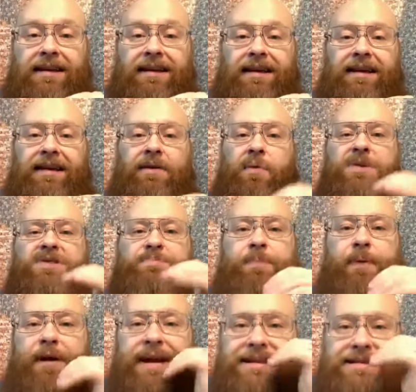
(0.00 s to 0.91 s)
was
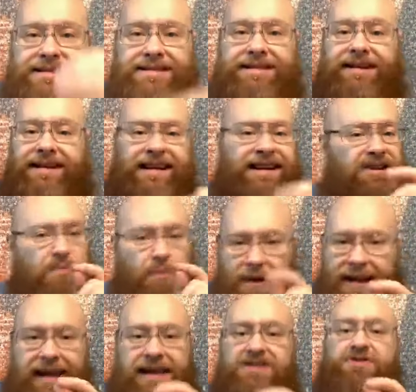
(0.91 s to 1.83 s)
priest. And it
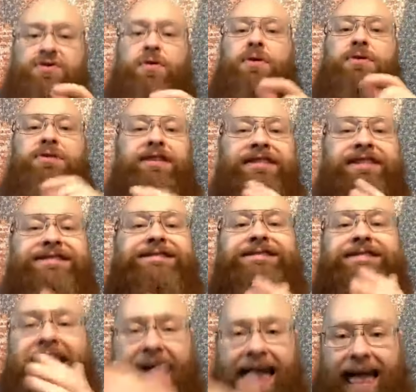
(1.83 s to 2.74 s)
really is true to this
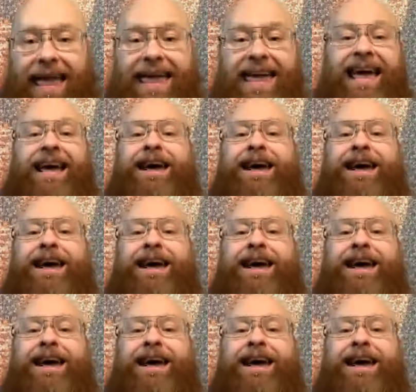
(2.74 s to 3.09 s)
day.